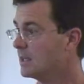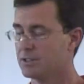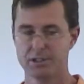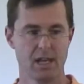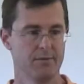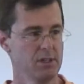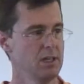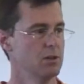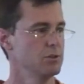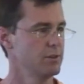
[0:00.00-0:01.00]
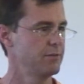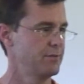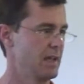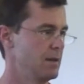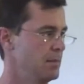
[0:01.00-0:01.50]
And 7 years of
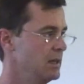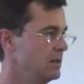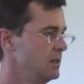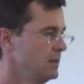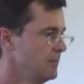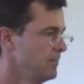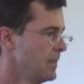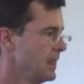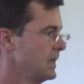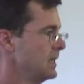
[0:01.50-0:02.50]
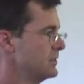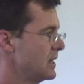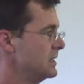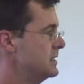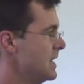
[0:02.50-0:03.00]
famine is
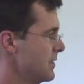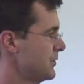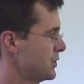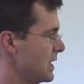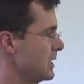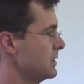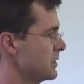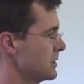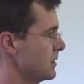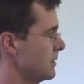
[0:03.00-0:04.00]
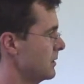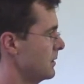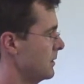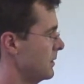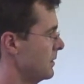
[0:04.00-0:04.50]
a death sentence
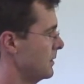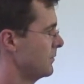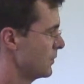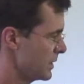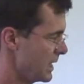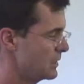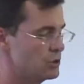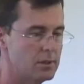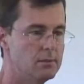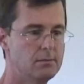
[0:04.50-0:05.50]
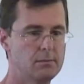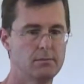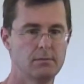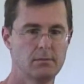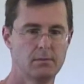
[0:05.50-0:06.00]
for the nation.
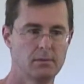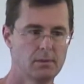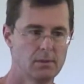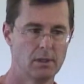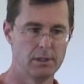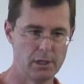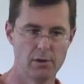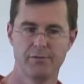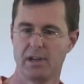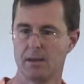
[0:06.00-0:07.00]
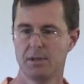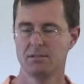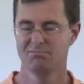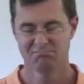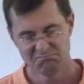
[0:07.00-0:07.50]
Year of
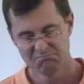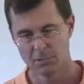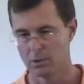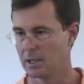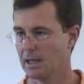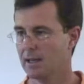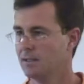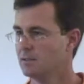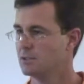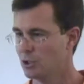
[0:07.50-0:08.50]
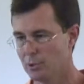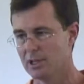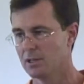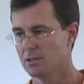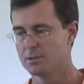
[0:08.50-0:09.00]
famine, okay, 2
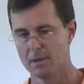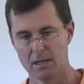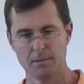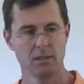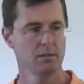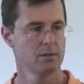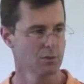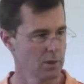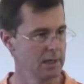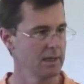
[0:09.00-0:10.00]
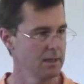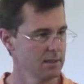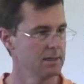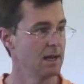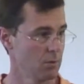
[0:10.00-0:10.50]
years, maybe 3,
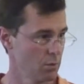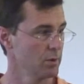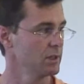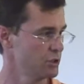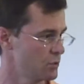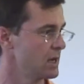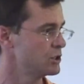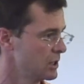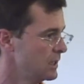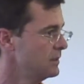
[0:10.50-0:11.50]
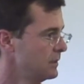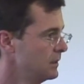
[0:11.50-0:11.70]
now we're really stretching it.